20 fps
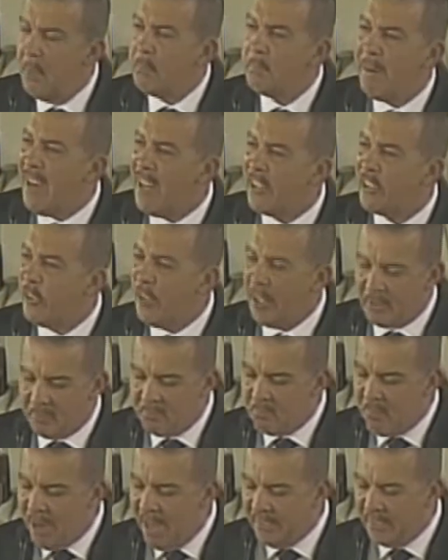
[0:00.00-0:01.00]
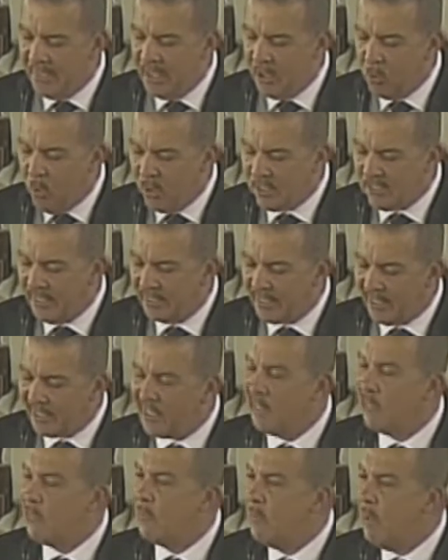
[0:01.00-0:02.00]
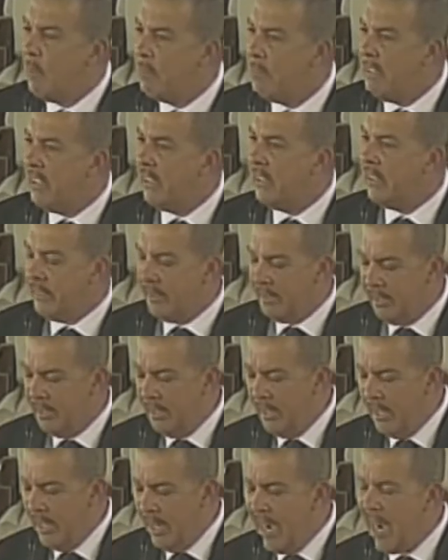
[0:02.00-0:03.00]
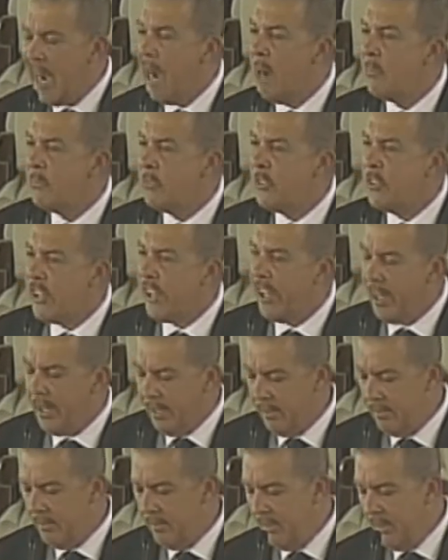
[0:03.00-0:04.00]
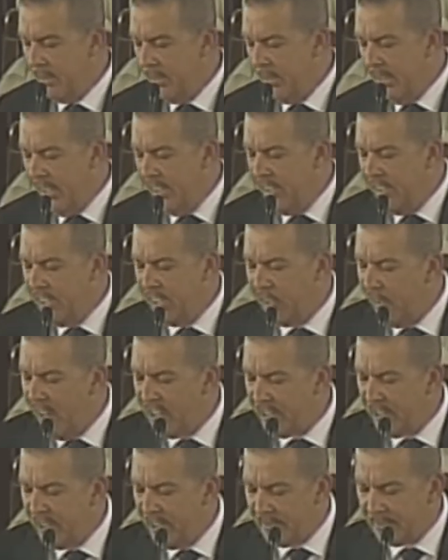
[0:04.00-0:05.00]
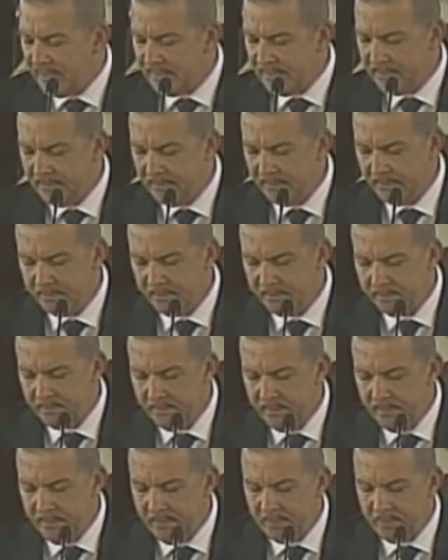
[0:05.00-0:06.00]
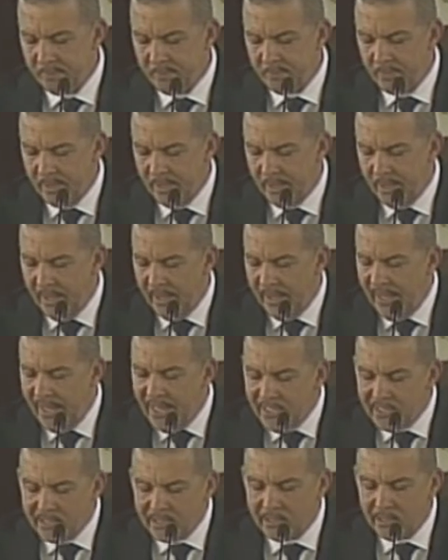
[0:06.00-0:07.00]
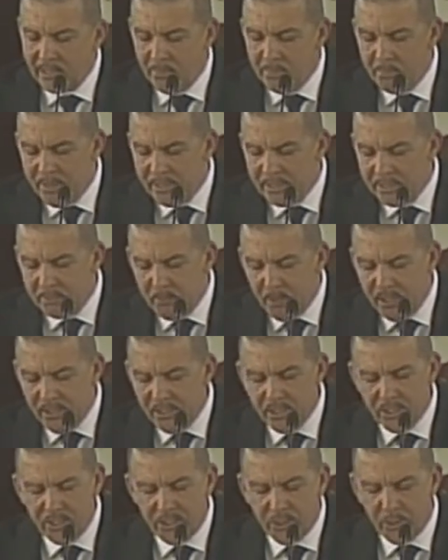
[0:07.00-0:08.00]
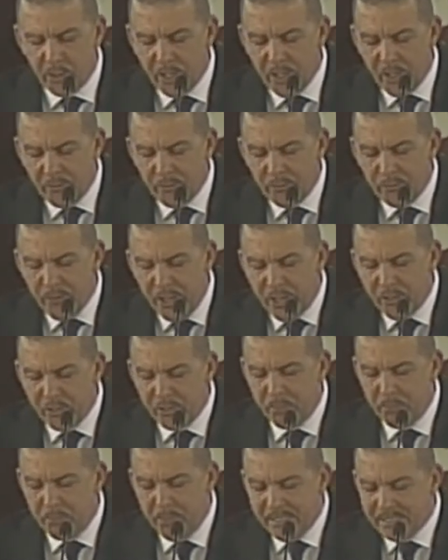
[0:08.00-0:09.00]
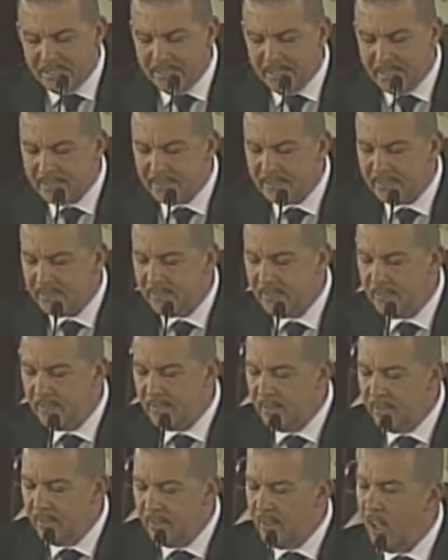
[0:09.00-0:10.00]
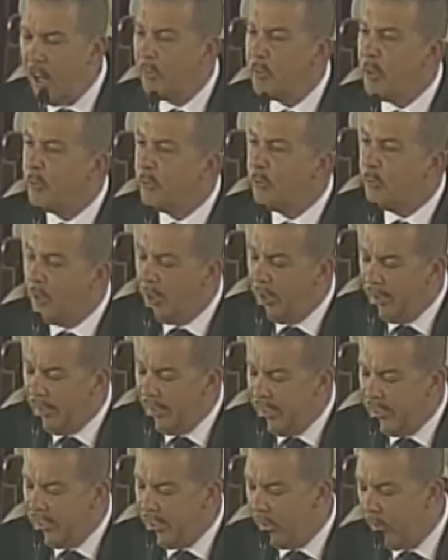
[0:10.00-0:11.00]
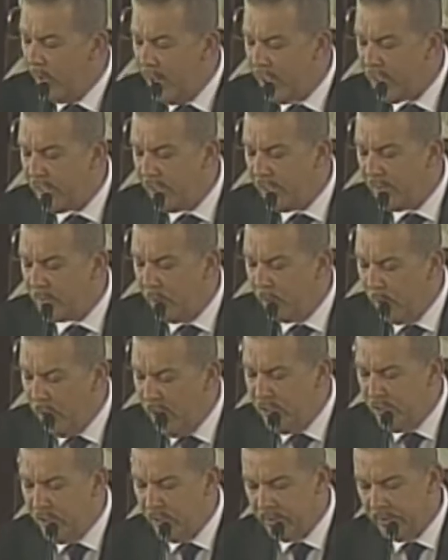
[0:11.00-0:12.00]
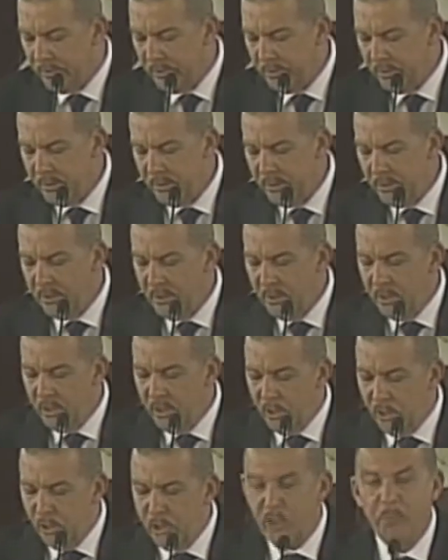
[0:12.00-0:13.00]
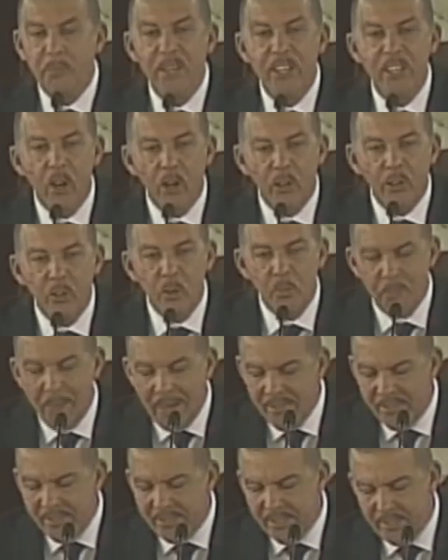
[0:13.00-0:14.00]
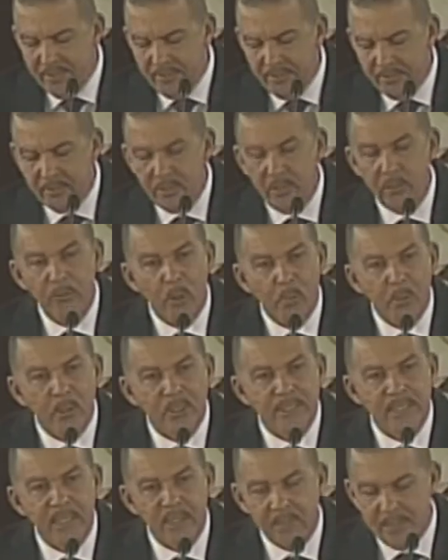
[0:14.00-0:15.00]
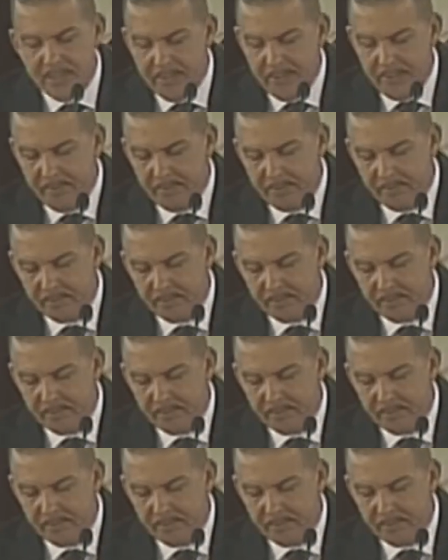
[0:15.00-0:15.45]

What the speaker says: Patrick Manning was not a Caribbean armchair integrationist. His commitment to the unfinished business of the full integration of the region should be documented for posterity.